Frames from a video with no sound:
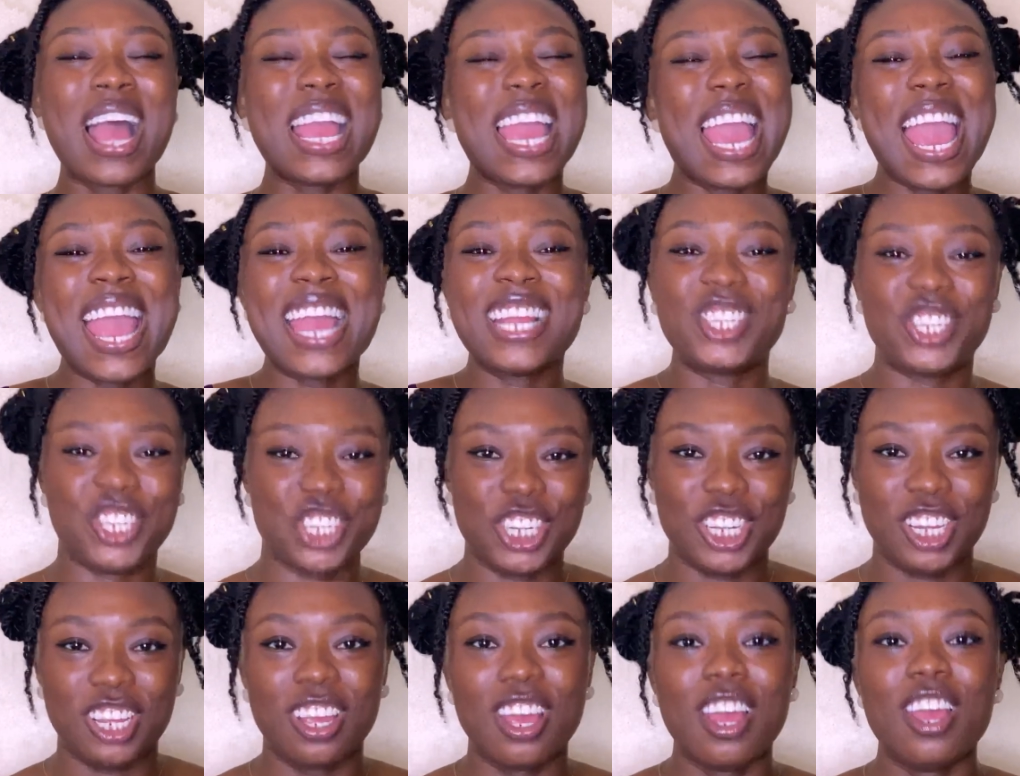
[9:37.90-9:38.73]

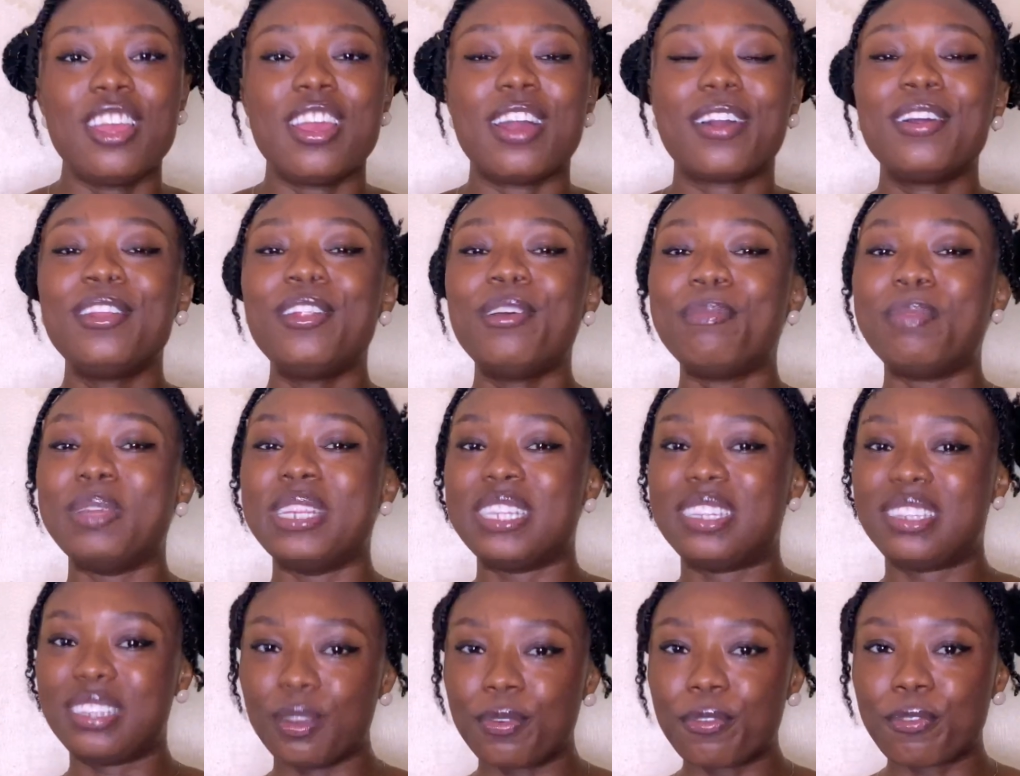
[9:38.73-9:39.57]
edgy, you're going to be
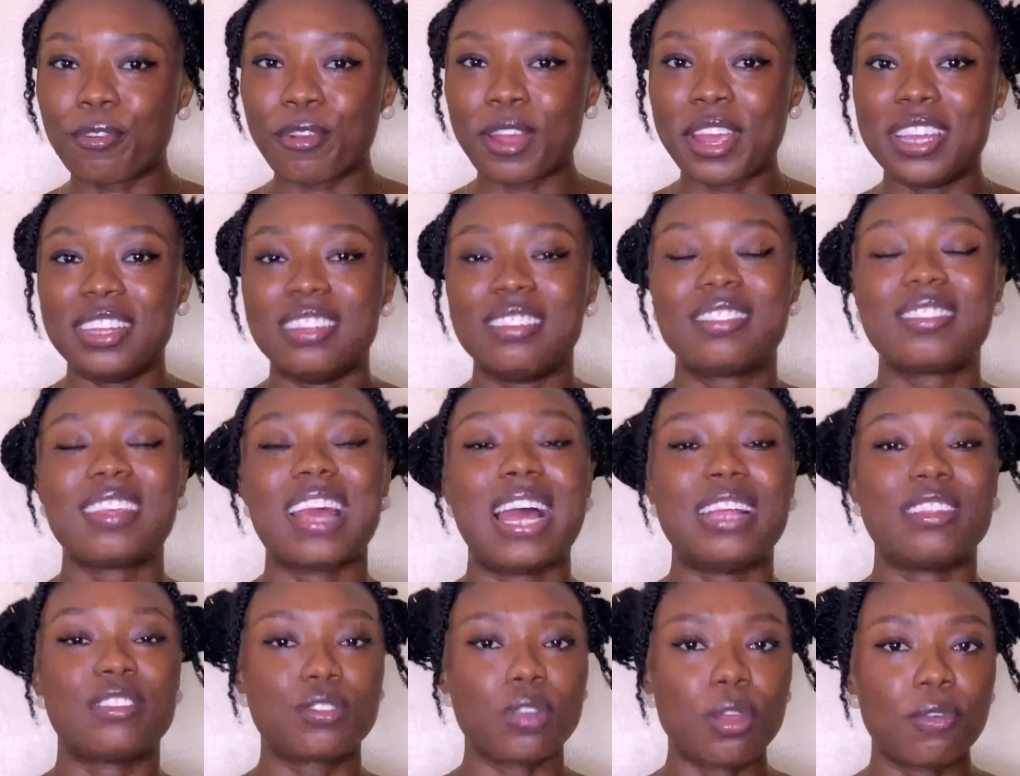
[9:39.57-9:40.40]
different
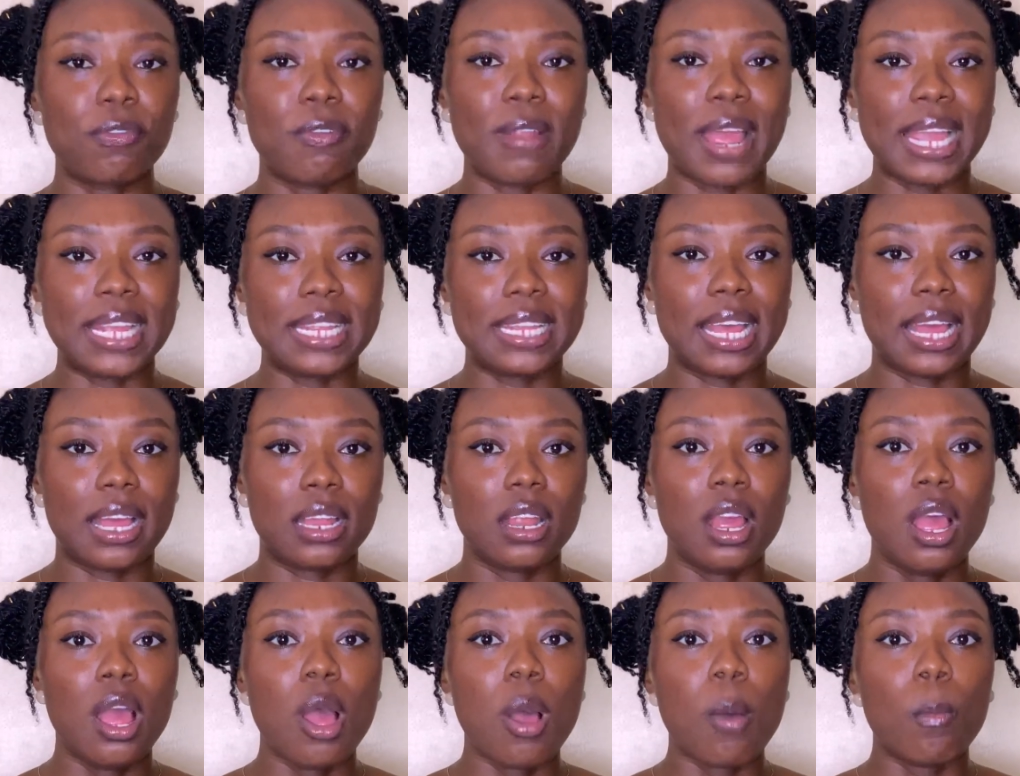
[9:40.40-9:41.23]
and stuff like
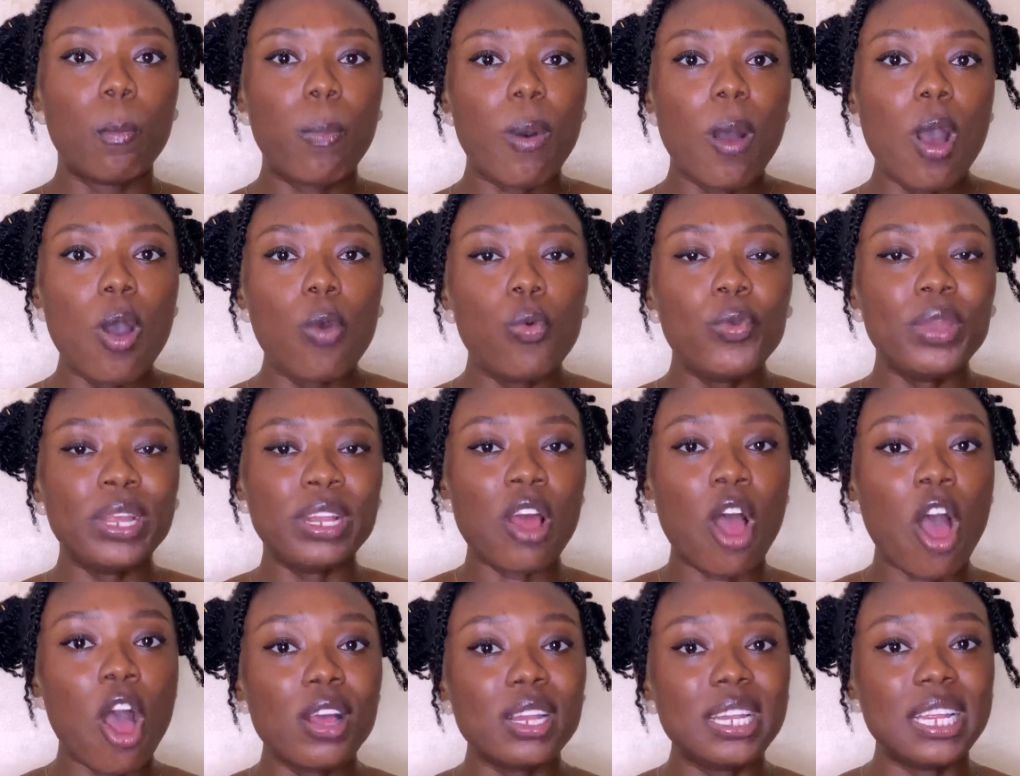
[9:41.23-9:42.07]
that. But with
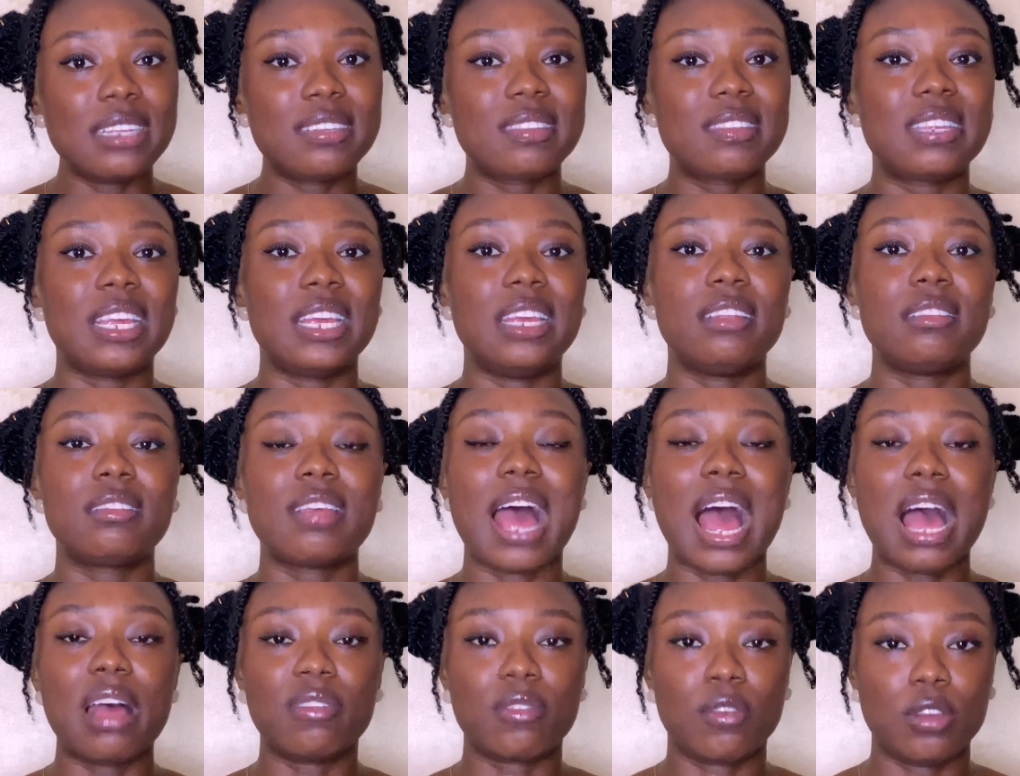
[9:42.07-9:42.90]
all these things
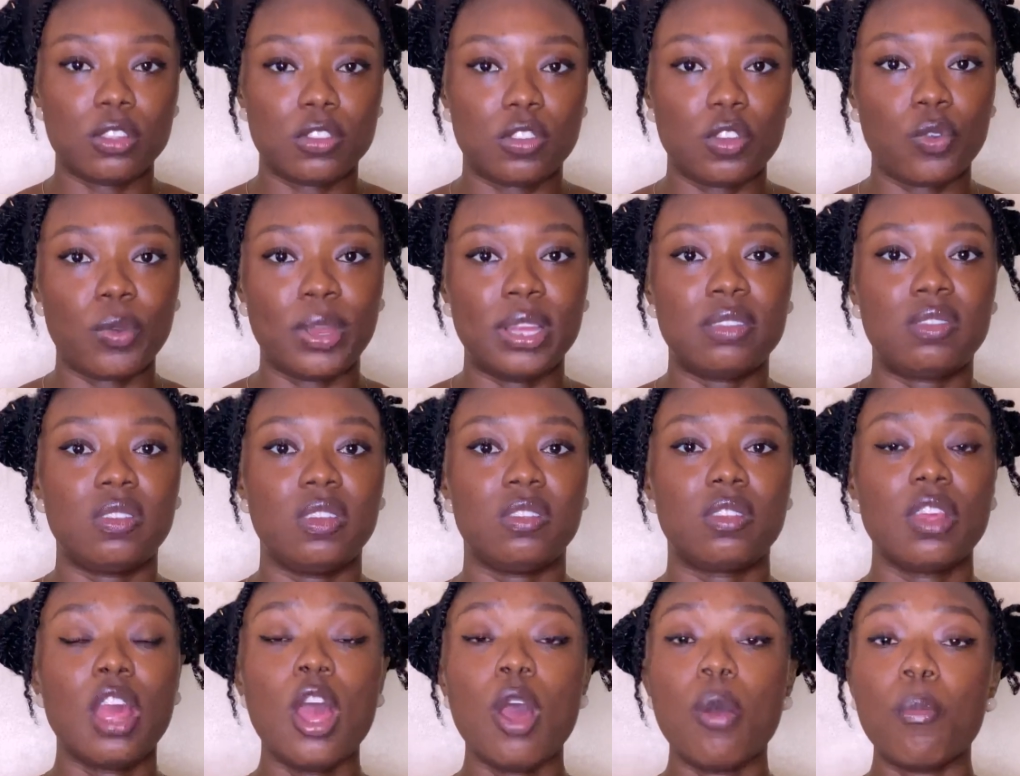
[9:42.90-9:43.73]
have consequences.